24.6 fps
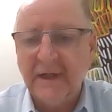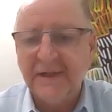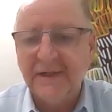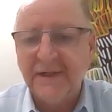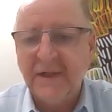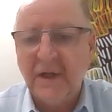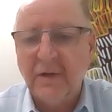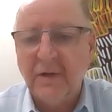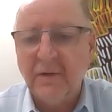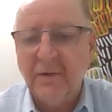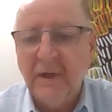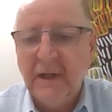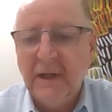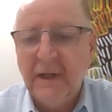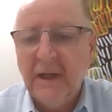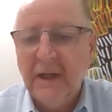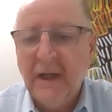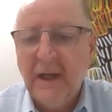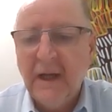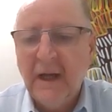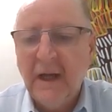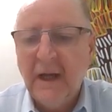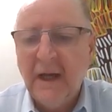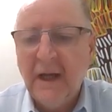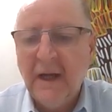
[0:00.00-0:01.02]
So
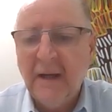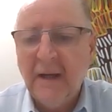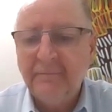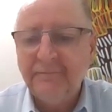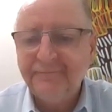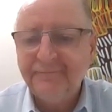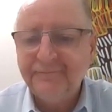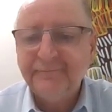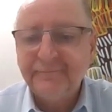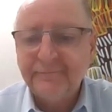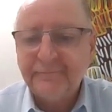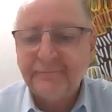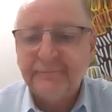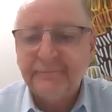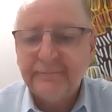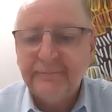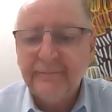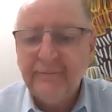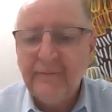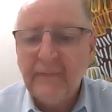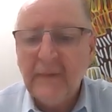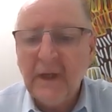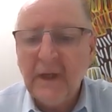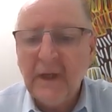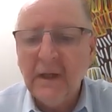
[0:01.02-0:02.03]

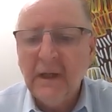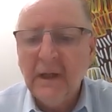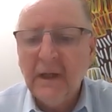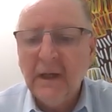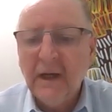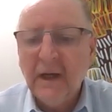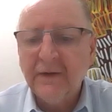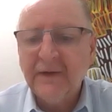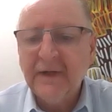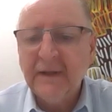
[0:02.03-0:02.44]
I